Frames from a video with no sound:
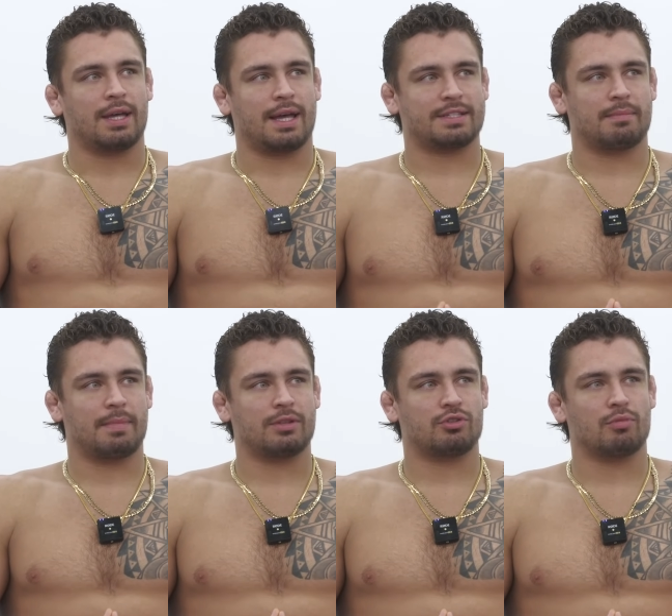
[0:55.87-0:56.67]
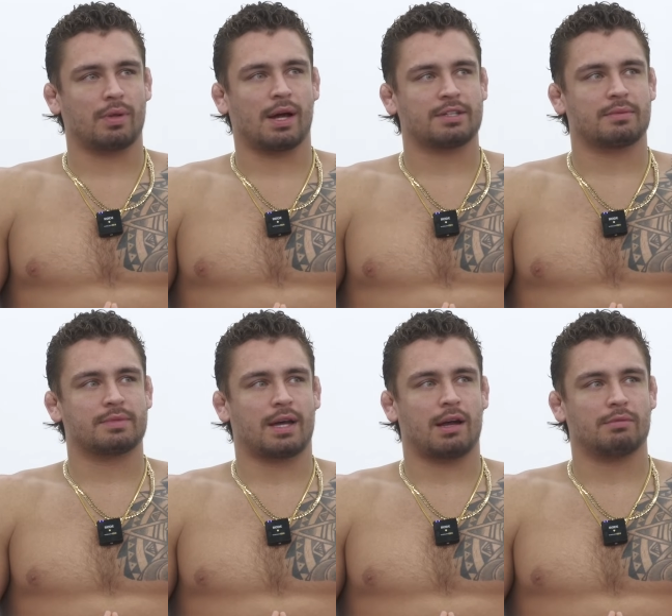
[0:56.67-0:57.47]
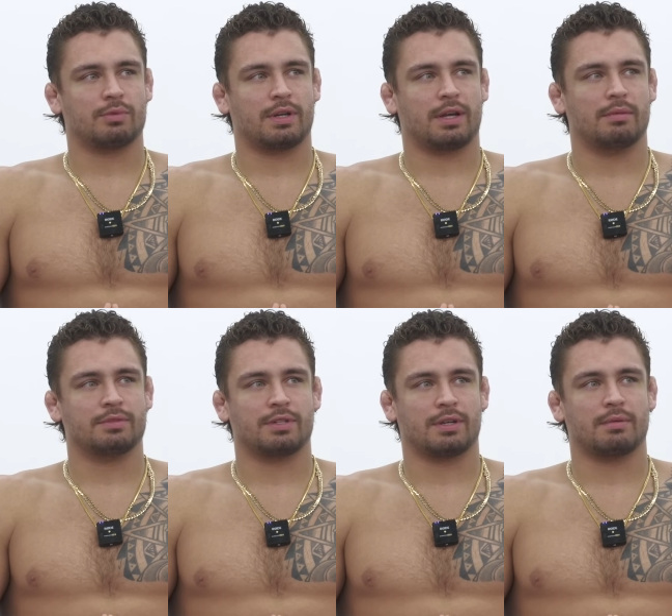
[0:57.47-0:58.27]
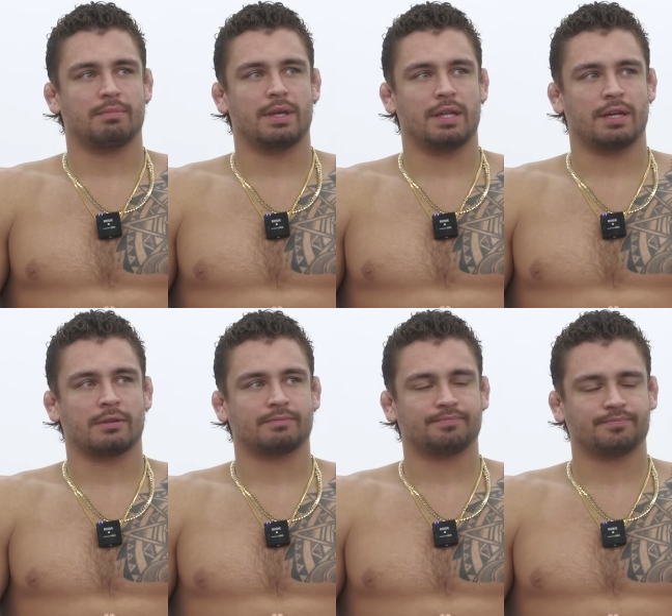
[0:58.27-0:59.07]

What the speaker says: has a mental block sometimes when it comes to competing.